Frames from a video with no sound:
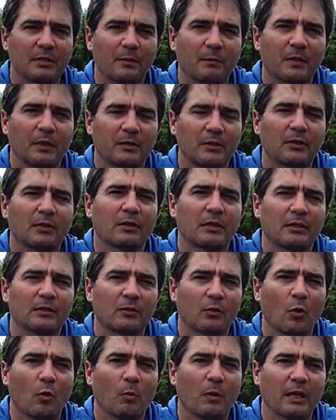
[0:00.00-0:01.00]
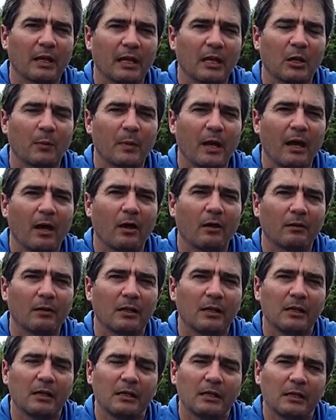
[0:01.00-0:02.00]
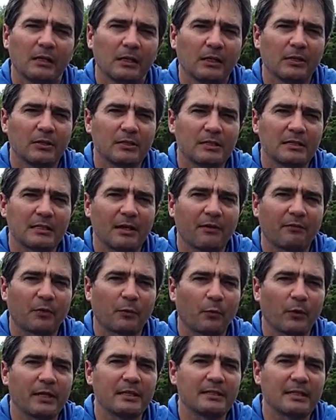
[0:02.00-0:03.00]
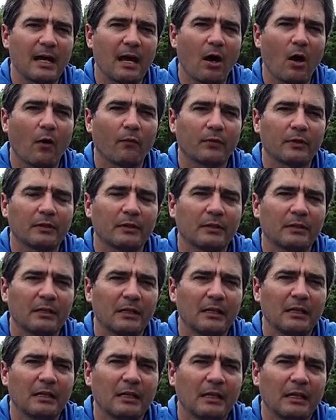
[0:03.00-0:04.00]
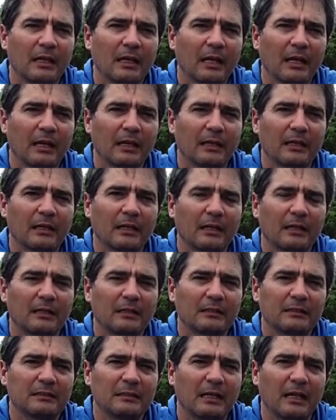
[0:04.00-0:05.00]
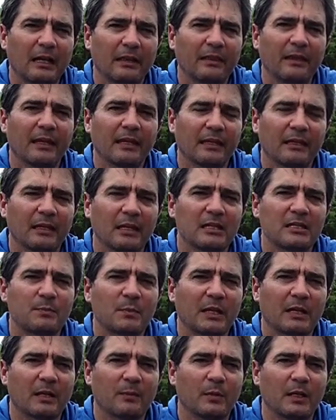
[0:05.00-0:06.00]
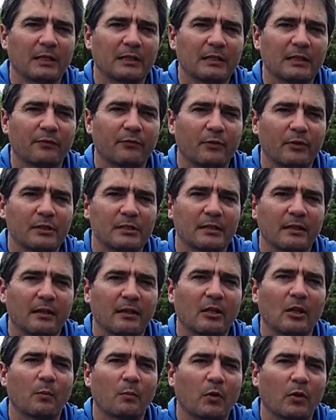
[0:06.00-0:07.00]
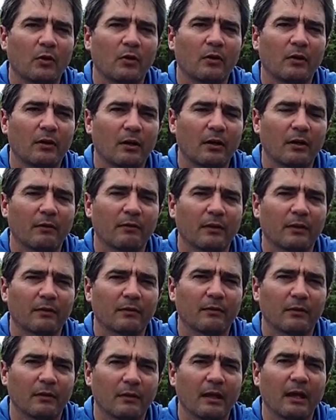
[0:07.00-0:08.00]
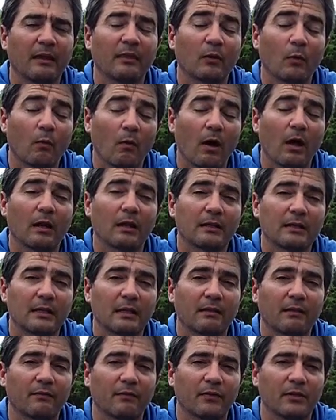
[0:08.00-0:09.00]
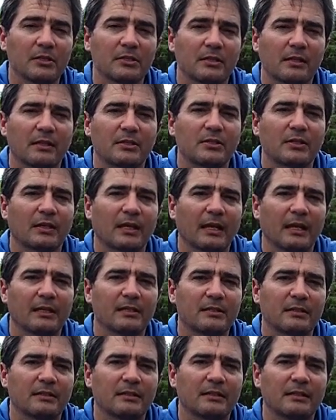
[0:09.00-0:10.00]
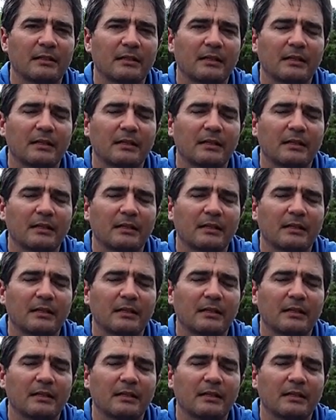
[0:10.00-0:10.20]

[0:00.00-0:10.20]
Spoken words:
in something, you can normally get them out. You just have to retie often, and I think it does make a big difference in the number of and the quality of the fish that you catch.